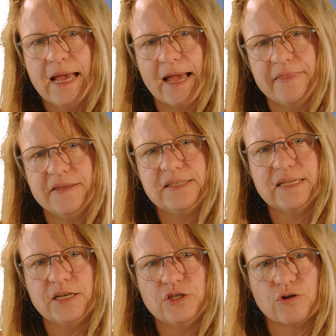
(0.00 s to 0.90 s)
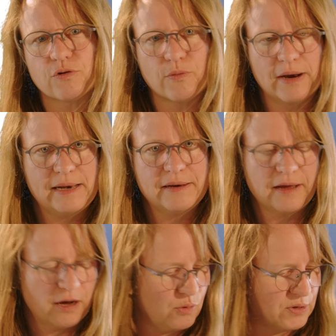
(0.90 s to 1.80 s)
And this integral
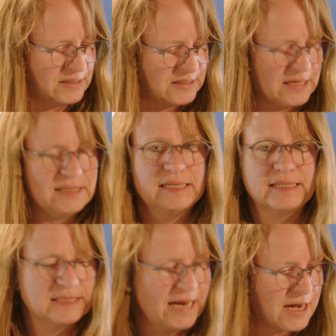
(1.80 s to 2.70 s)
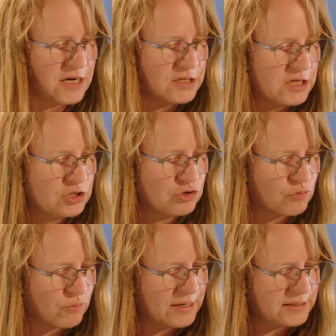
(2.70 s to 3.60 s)
now is a standard
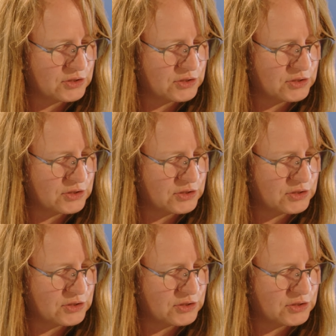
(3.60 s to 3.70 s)
integral.